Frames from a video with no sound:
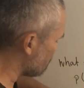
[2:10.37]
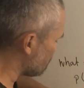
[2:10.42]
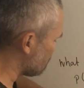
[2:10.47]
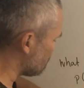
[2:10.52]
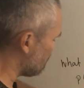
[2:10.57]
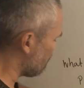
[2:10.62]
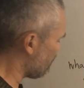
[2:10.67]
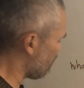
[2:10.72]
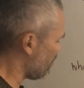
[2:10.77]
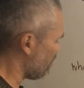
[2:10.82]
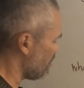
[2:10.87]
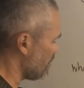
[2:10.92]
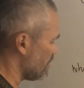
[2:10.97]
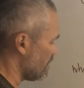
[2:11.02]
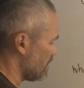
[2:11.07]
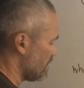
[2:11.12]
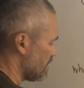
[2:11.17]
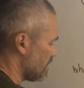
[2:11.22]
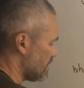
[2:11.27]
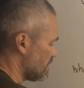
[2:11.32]
0
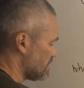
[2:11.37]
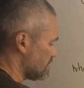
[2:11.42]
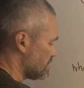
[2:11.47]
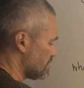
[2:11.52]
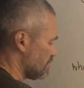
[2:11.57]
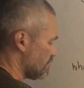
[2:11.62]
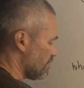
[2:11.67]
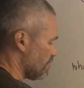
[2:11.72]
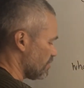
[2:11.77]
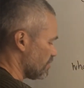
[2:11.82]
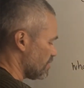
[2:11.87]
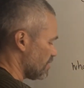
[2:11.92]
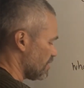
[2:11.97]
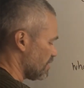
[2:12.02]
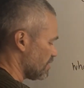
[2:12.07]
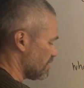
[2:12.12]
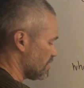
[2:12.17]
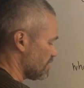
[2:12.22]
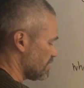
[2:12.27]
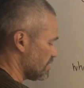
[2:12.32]
is 0,
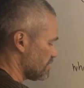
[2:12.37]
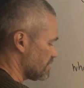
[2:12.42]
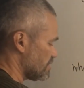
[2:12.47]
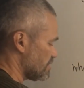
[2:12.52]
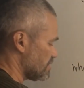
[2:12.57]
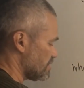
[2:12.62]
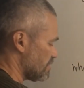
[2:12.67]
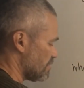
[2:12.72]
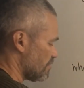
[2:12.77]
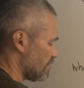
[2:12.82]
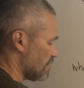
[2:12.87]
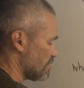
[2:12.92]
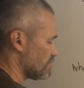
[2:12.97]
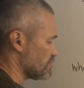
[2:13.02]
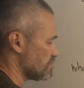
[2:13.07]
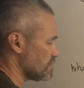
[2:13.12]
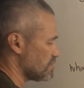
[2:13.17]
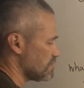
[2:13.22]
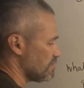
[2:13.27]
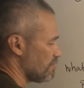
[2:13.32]
then this is equal
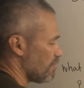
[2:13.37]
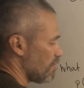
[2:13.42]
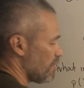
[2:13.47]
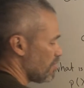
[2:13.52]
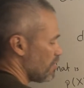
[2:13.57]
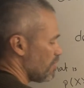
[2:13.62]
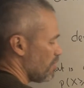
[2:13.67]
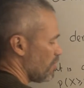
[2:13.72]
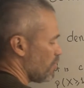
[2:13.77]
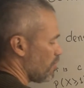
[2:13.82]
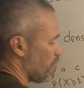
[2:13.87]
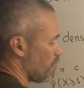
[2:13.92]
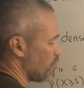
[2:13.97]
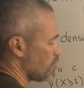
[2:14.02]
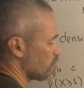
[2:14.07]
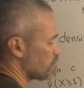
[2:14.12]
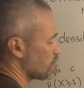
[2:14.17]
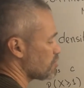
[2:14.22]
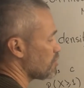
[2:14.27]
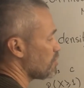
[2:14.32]
to 0.
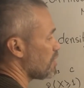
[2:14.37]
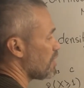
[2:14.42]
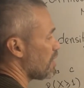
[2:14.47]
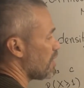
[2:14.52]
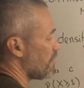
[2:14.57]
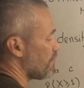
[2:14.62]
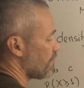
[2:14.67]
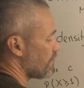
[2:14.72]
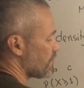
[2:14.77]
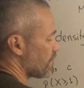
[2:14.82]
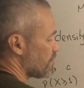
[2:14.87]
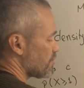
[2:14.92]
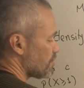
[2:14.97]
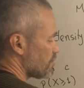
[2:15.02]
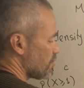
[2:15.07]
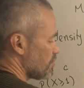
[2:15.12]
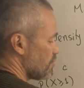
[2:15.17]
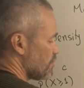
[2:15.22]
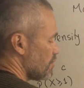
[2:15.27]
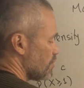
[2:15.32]
Also after
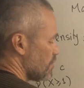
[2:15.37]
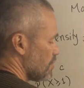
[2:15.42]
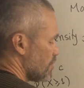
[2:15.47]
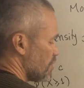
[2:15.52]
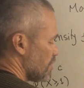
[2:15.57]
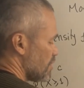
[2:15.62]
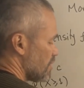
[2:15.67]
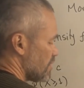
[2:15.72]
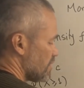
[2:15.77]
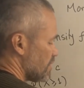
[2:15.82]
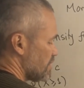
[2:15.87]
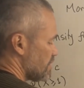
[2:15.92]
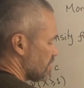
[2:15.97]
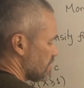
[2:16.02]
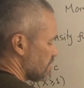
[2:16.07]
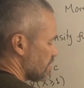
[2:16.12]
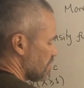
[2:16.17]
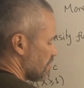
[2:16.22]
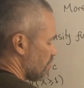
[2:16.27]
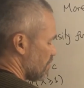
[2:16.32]
2 this
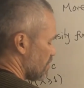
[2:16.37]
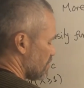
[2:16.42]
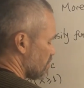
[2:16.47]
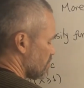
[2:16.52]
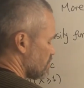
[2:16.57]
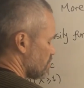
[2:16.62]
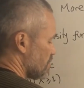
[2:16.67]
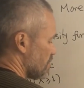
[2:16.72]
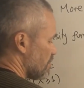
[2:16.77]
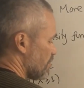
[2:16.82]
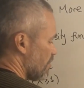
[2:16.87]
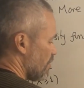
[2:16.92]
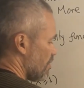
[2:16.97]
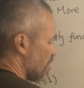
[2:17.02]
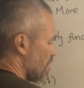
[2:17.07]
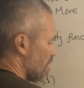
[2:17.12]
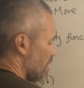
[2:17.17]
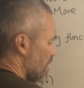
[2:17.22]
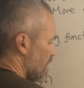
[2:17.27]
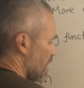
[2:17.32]
is equal to 0,
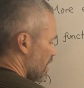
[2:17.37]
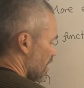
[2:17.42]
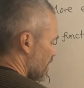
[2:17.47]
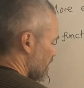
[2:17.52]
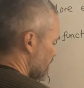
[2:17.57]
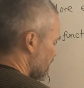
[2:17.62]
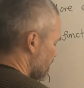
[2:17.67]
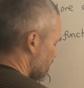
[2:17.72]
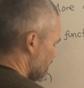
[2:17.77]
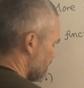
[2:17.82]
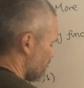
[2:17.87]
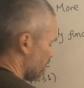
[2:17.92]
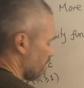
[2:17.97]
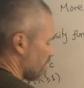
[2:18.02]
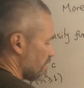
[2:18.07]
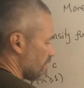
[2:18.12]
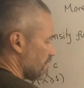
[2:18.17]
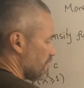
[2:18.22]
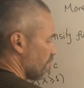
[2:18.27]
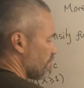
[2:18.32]
and here
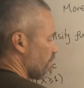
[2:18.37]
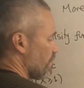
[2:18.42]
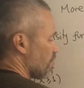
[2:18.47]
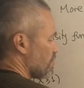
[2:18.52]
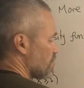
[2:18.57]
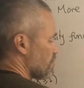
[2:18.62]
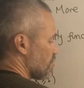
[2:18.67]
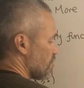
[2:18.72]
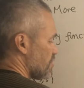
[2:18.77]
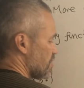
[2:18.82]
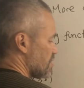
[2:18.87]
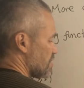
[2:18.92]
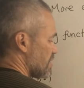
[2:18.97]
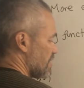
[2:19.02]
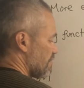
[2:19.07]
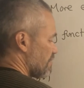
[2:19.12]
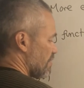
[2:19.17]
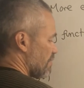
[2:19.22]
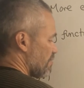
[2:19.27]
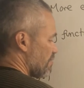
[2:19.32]
the function is
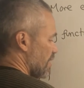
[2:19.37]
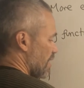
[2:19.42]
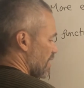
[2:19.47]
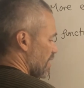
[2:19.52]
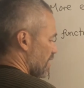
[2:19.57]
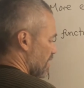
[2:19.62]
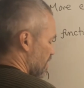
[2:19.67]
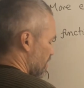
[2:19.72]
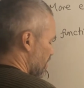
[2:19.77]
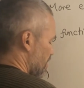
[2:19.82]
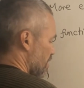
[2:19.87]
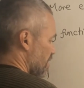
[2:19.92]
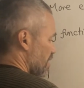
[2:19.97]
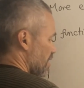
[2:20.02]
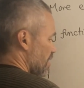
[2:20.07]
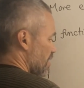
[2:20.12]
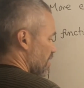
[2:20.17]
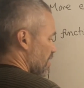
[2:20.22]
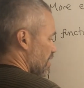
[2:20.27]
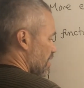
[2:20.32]
given by
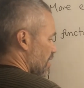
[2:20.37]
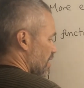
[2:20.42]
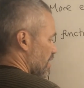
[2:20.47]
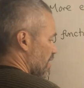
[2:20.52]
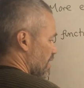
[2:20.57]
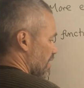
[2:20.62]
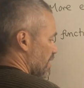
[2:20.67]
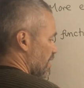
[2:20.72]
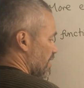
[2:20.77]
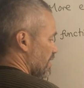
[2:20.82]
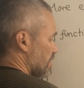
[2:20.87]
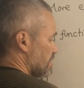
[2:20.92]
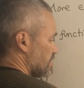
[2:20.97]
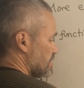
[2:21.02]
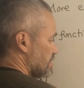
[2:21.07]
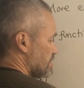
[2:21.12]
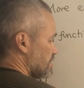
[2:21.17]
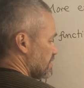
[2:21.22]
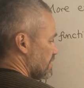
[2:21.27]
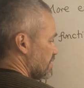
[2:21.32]

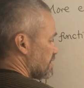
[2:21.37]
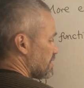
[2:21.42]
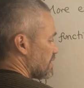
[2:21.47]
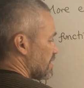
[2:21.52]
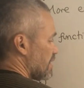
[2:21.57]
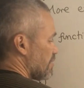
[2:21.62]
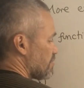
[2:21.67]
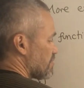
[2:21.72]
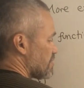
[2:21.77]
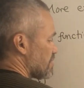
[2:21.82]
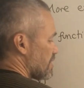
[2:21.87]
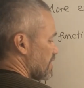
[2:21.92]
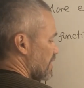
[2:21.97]
c times